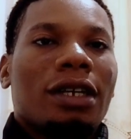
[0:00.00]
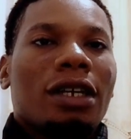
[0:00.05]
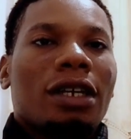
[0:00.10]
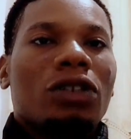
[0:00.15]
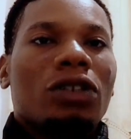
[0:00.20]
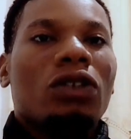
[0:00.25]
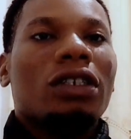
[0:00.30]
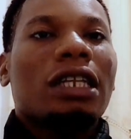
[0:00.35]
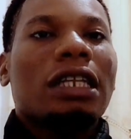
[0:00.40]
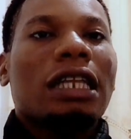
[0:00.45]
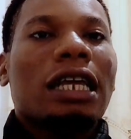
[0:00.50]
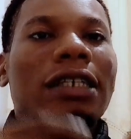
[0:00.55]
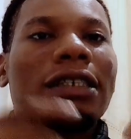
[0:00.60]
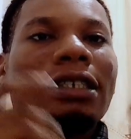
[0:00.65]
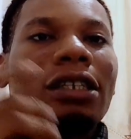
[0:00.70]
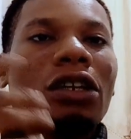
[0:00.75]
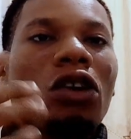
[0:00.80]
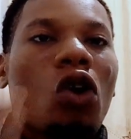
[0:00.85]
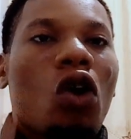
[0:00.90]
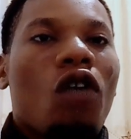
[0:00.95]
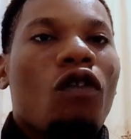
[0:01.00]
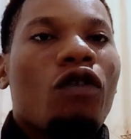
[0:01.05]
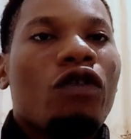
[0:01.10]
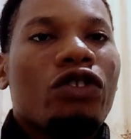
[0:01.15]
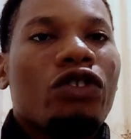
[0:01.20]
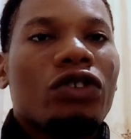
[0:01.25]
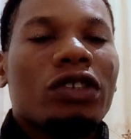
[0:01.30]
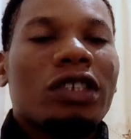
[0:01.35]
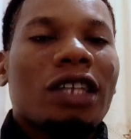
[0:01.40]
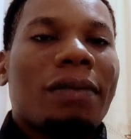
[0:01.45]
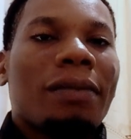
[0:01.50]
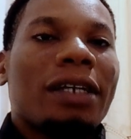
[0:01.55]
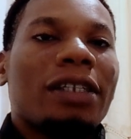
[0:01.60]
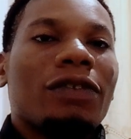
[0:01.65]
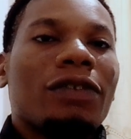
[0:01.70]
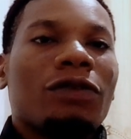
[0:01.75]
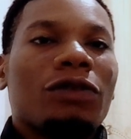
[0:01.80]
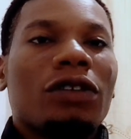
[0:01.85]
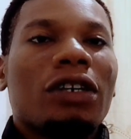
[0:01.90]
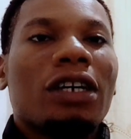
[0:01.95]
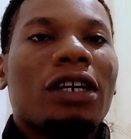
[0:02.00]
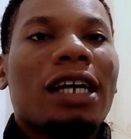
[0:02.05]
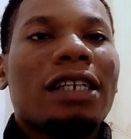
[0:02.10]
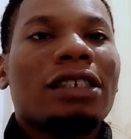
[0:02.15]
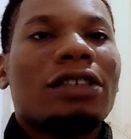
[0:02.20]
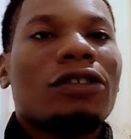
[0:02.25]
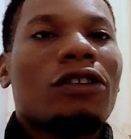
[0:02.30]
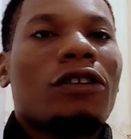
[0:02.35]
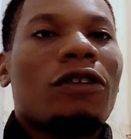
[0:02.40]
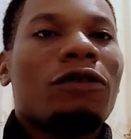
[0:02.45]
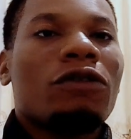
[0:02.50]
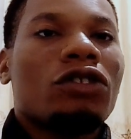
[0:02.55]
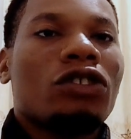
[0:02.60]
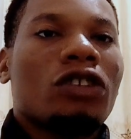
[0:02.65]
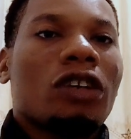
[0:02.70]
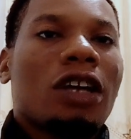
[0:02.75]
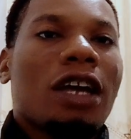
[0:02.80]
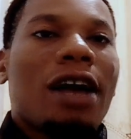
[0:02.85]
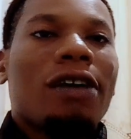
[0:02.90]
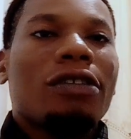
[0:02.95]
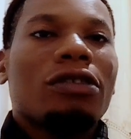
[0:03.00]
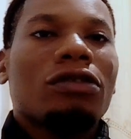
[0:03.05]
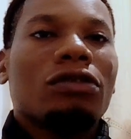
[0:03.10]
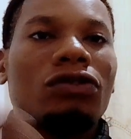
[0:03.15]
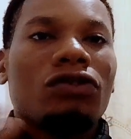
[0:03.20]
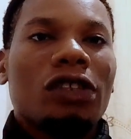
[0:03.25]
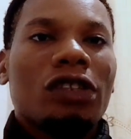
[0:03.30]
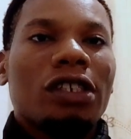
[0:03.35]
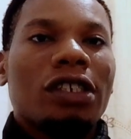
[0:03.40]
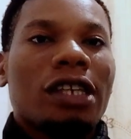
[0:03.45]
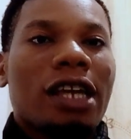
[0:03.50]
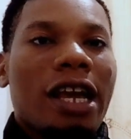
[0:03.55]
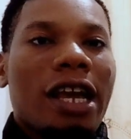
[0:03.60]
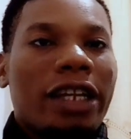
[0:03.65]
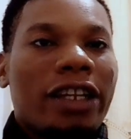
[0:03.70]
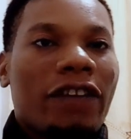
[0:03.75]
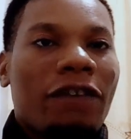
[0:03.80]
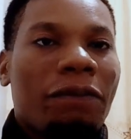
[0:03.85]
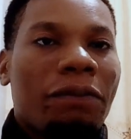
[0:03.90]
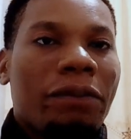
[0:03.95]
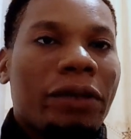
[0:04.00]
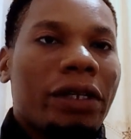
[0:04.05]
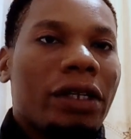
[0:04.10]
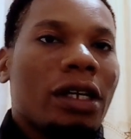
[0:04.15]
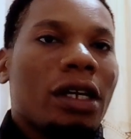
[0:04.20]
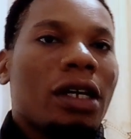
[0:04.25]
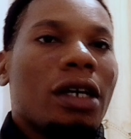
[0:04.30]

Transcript: Those that are still confused about the forecast, confused on how to trade the NFP,